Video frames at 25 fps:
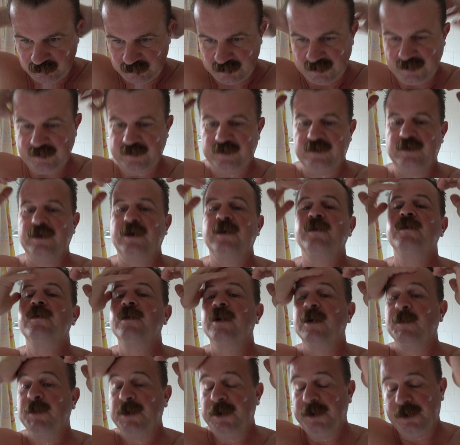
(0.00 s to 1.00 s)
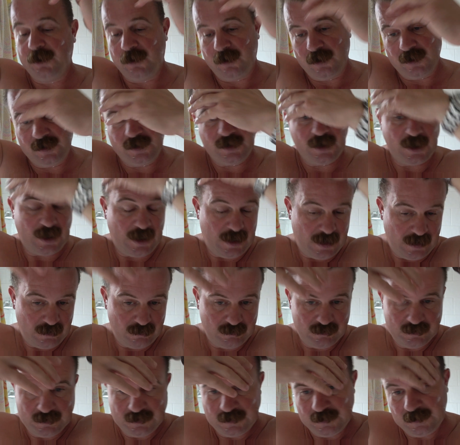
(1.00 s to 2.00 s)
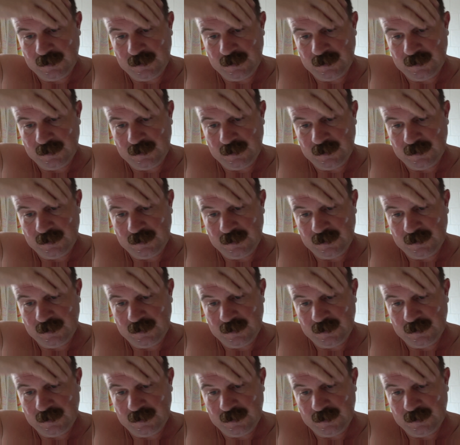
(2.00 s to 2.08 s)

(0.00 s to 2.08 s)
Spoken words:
on it and stuff that I've been dying to get out.